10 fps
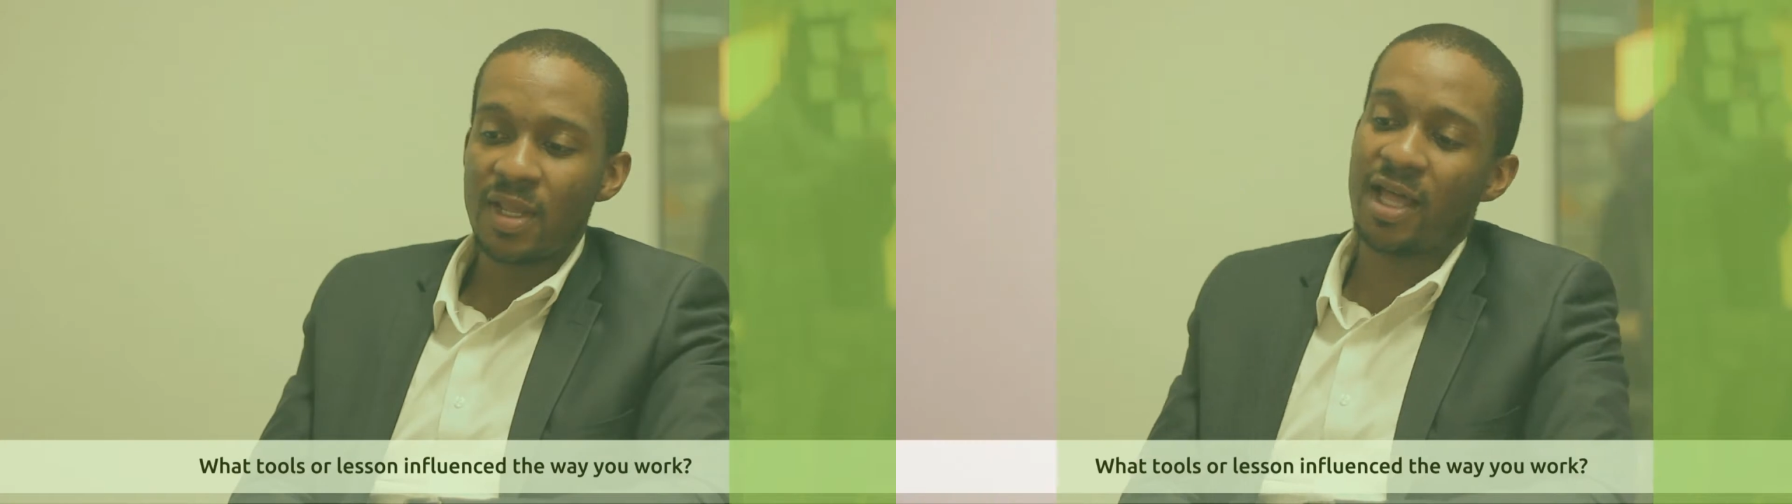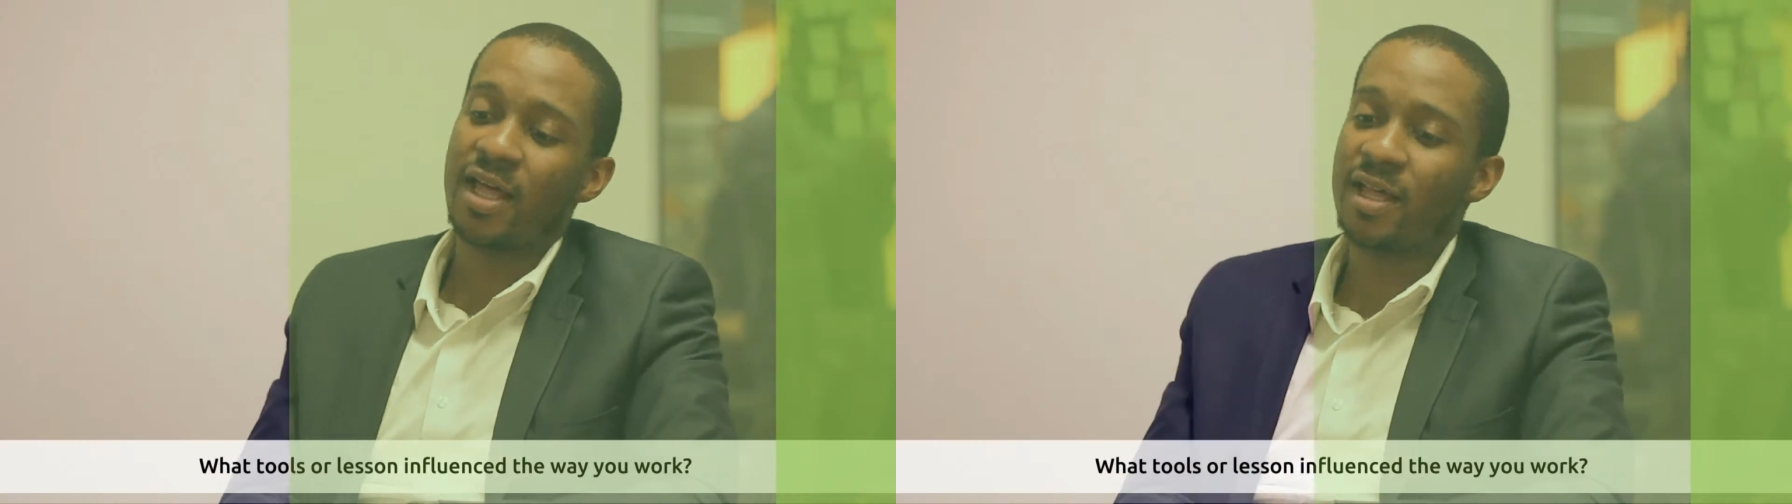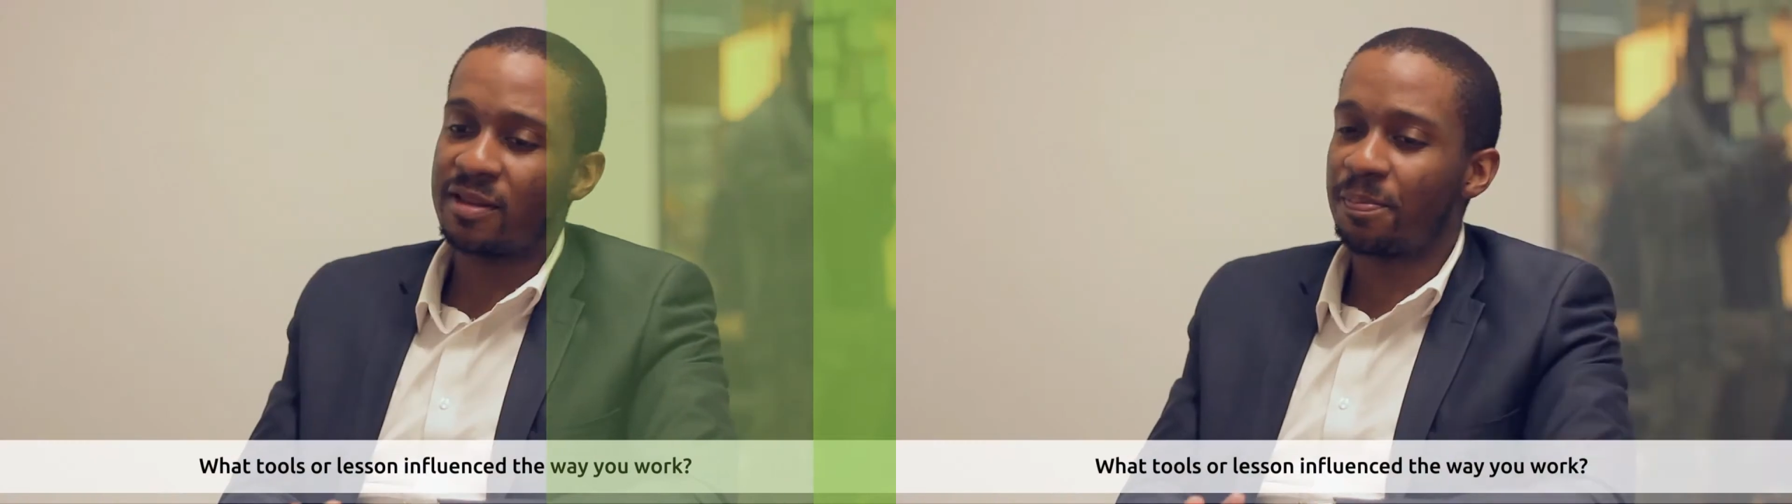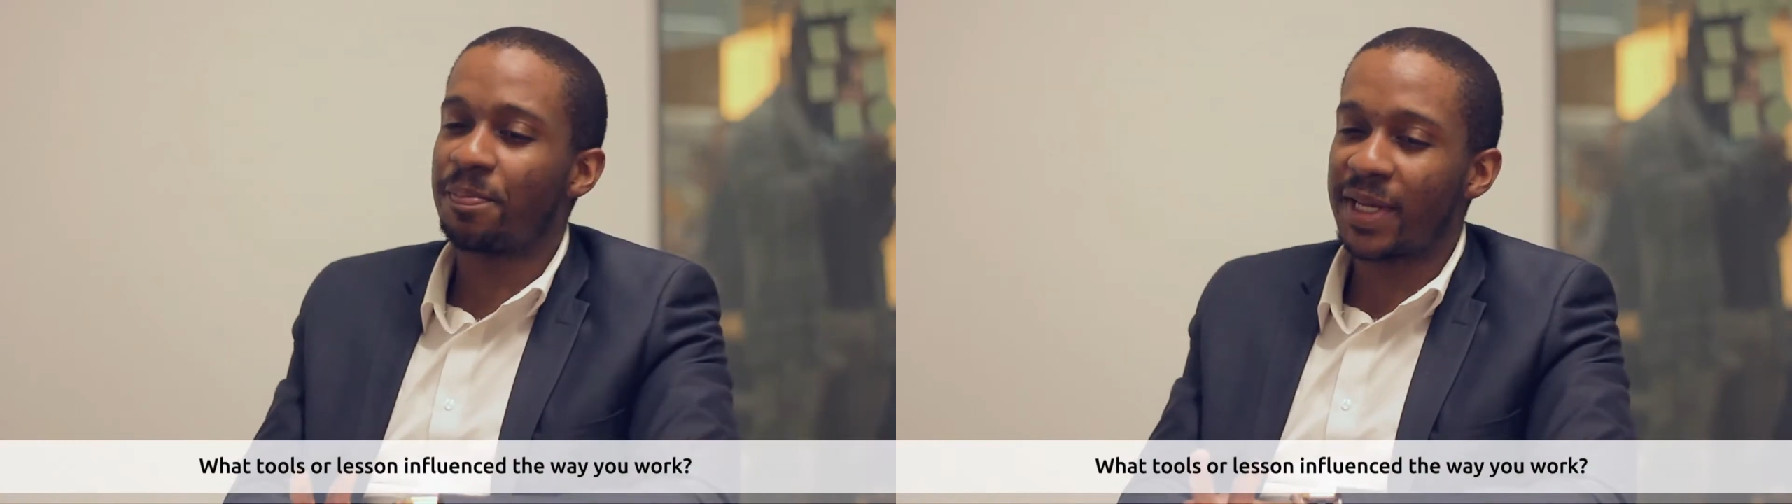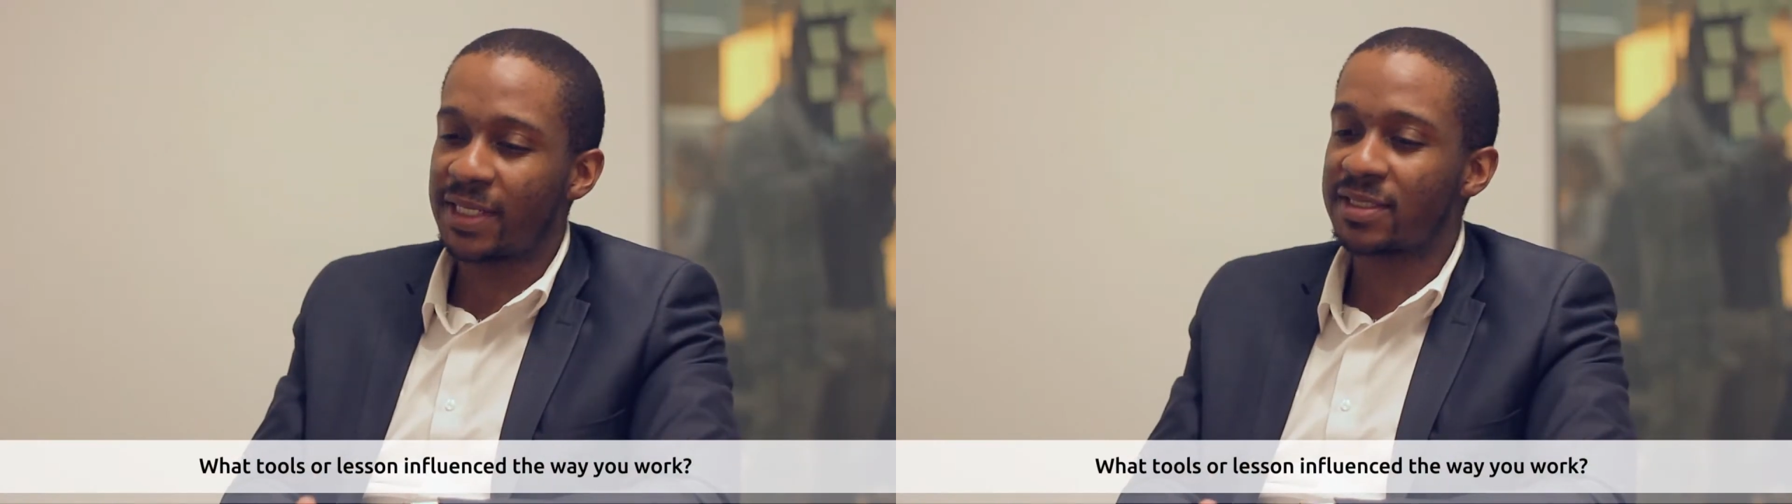The
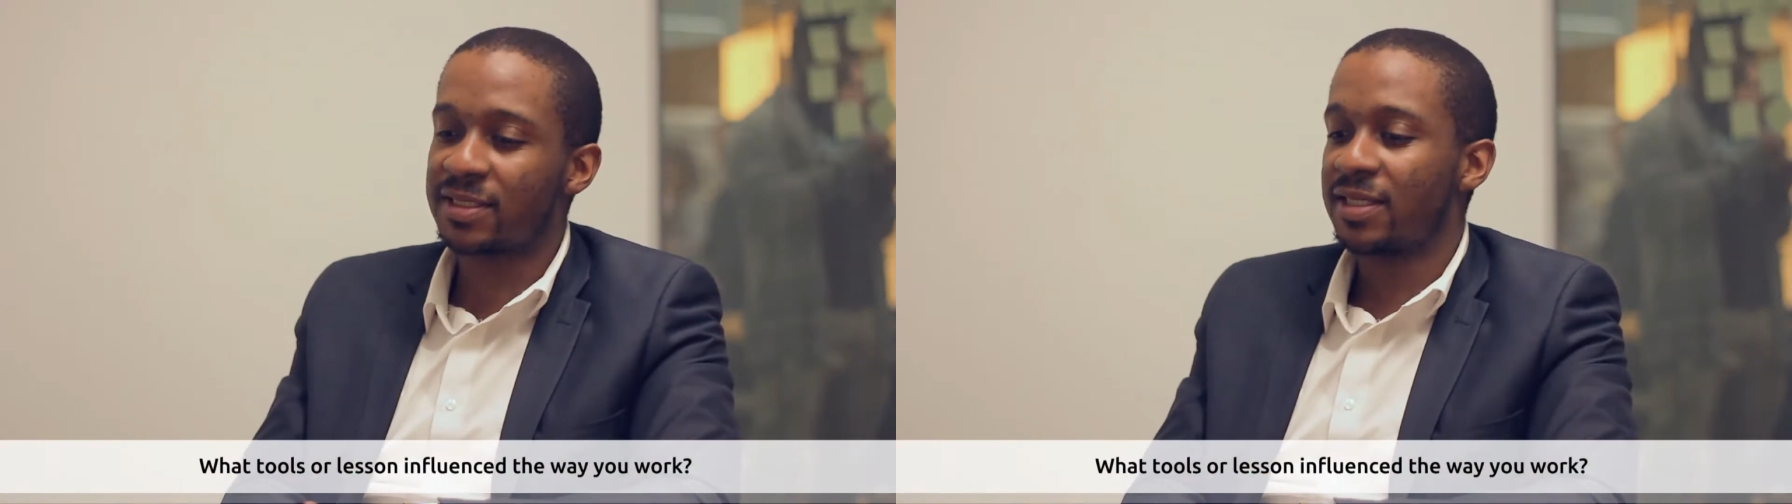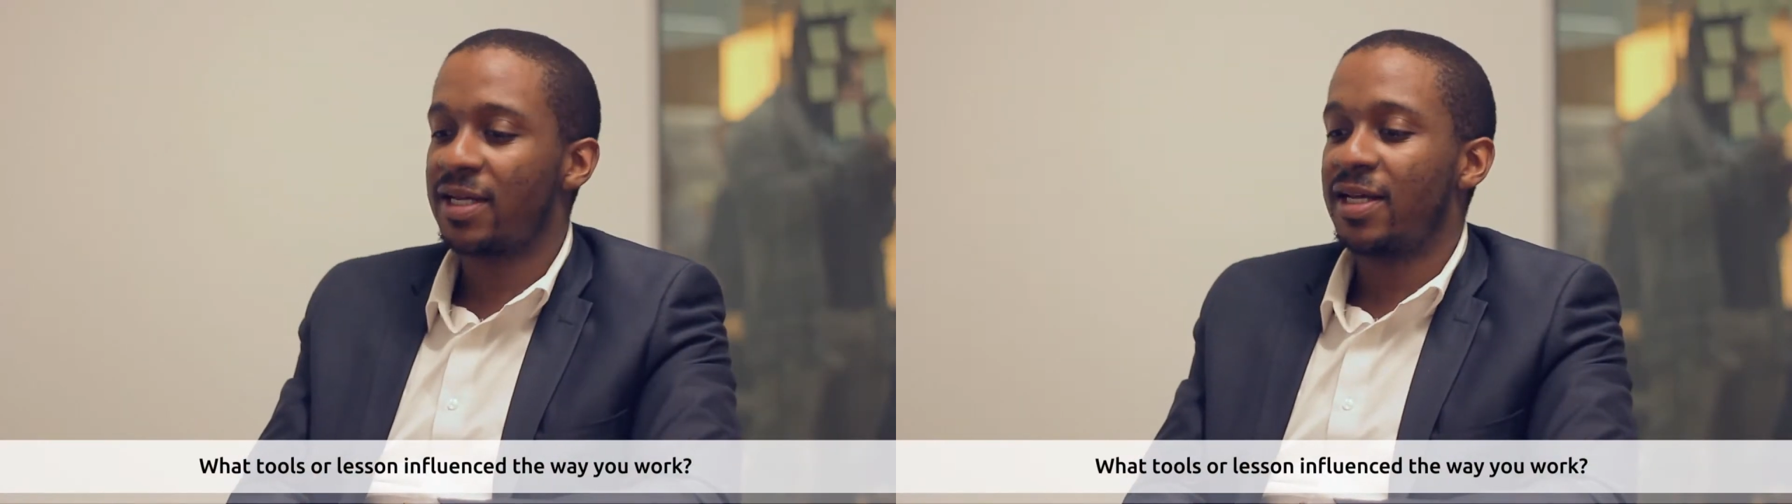biggest